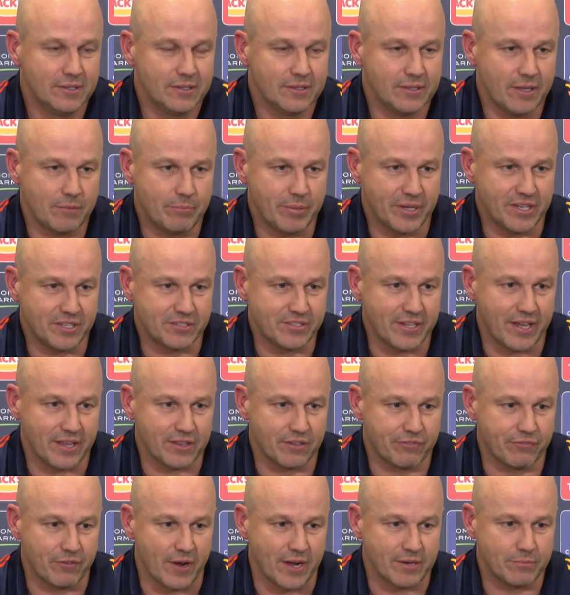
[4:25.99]
They beat us out
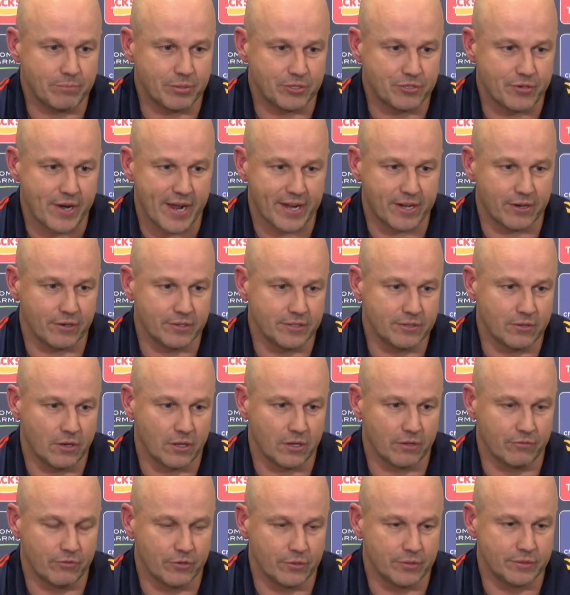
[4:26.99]
the front. Petraka and
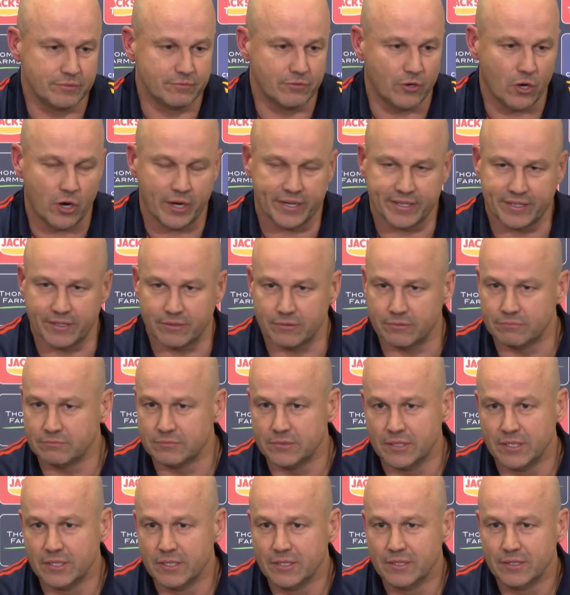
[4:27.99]
Oliver and Viney are,
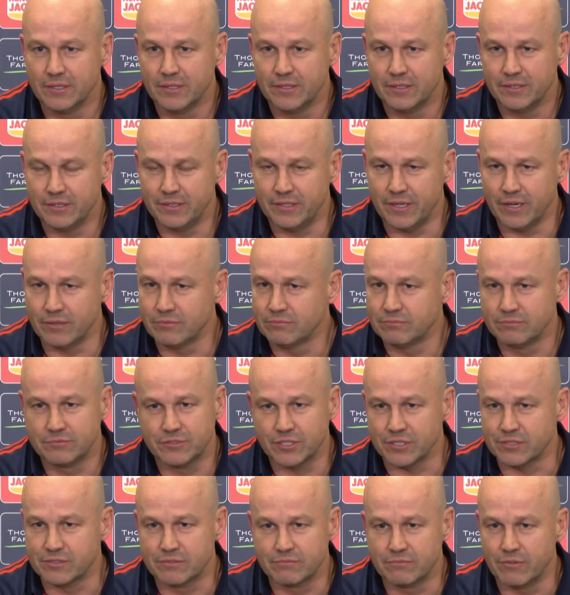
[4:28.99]
you know,
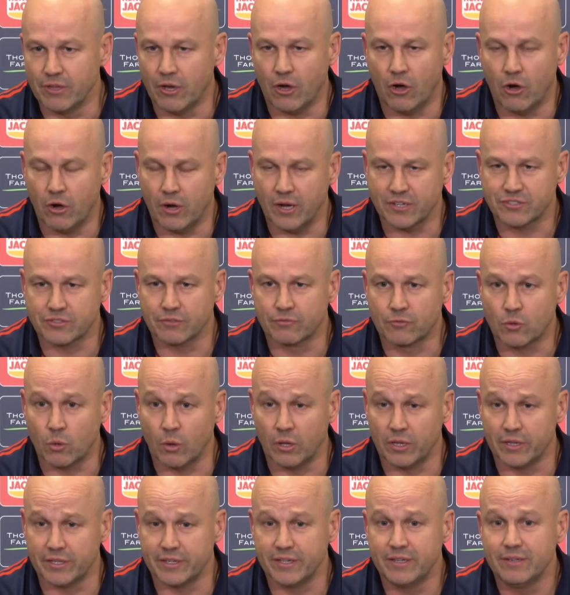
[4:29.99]
just the highest of
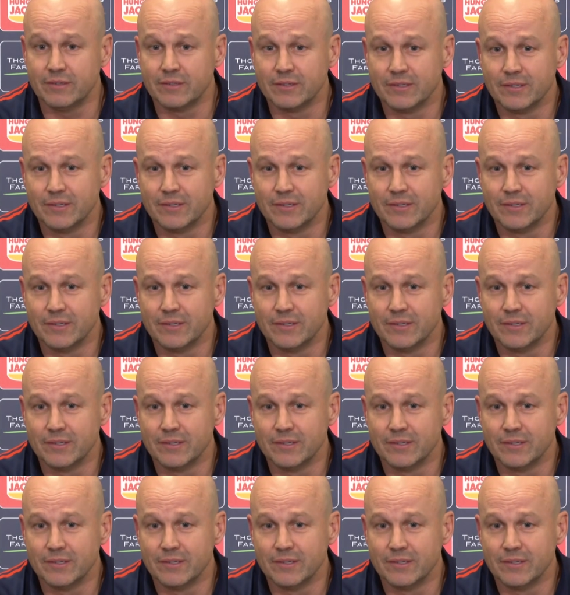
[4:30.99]
quality.